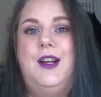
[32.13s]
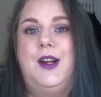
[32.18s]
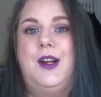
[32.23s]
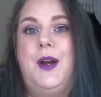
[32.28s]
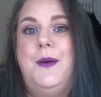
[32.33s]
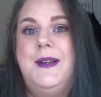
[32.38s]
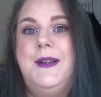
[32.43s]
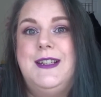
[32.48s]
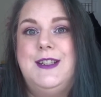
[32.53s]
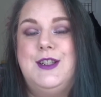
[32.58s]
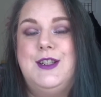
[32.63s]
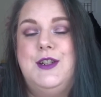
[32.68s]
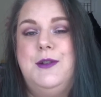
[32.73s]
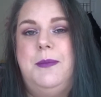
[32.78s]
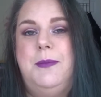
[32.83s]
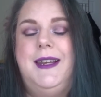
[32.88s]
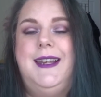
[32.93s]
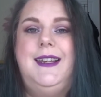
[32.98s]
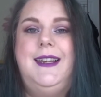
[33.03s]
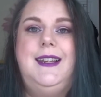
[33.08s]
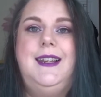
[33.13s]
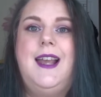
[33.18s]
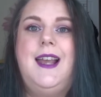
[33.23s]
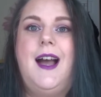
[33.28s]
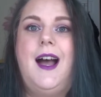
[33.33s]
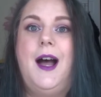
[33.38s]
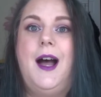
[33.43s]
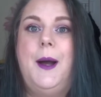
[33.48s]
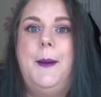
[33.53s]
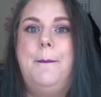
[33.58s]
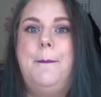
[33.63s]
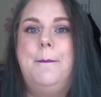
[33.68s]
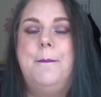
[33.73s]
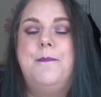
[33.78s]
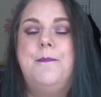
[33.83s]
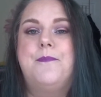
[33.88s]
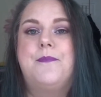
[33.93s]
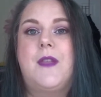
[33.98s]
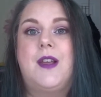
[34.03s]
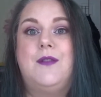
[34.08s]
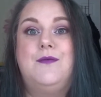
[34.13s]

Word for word: going to be um,